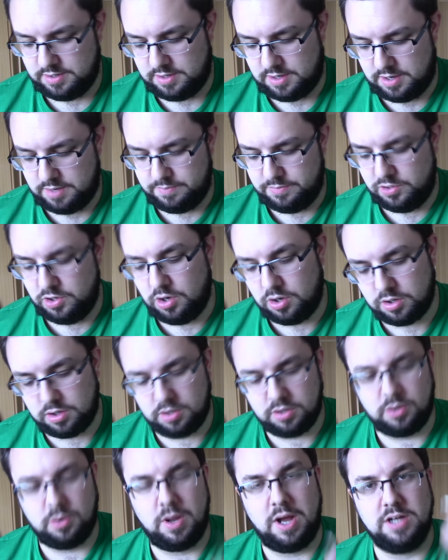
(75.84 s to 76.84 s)
I'm not
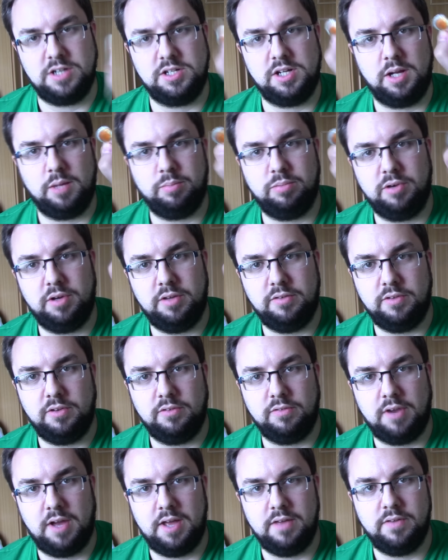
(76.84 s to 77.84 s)
going to do hashtag preview
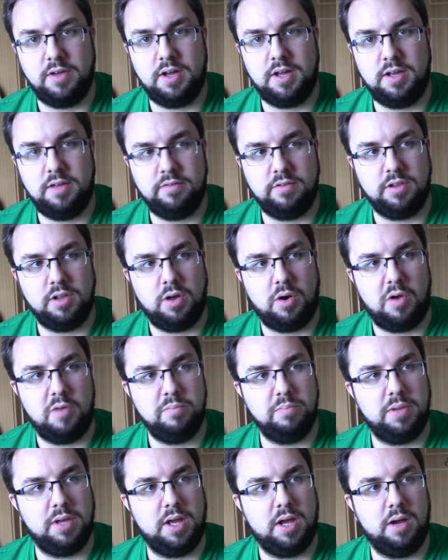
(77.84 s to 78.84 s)
flavour, even though
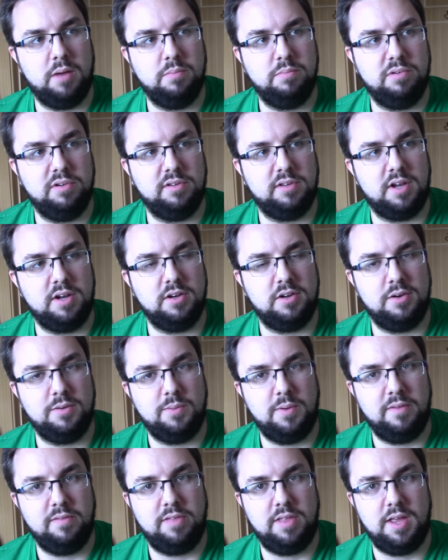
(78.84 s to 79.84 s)
I'm being presented
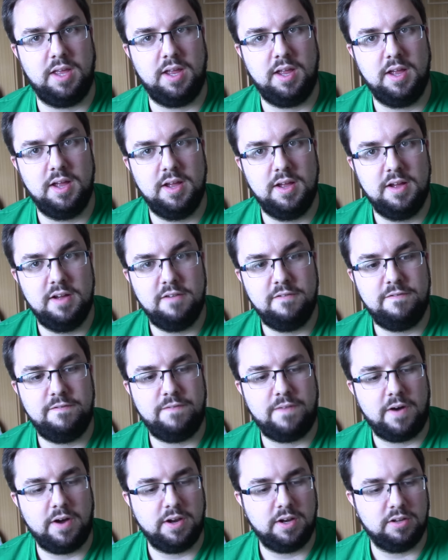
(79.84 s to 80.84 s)
with the
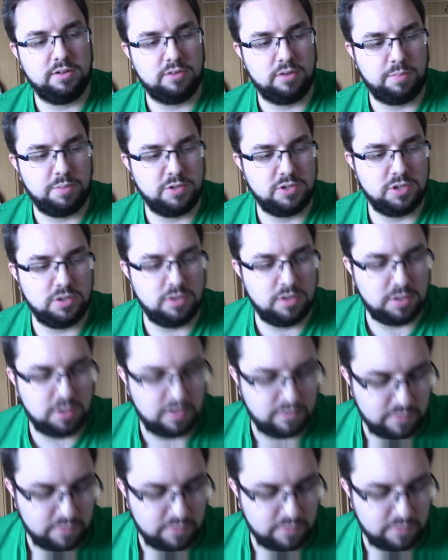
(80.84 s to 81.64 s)
finest opportunity of